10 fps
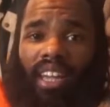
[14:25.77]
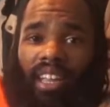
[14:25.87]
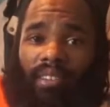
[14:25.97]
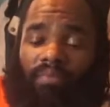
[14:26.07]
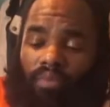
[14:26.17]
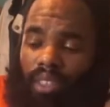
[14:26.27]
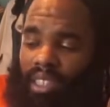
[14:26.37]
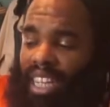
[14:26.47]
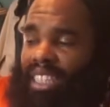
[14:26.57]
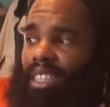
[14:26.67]
And
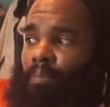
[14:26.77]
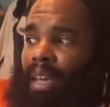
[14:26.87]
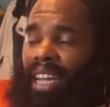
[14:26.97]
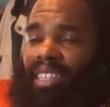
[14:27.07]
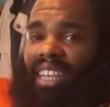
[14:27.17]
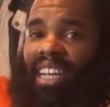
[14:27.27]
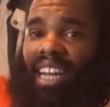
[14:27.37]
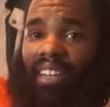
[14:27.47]
that's the main thing.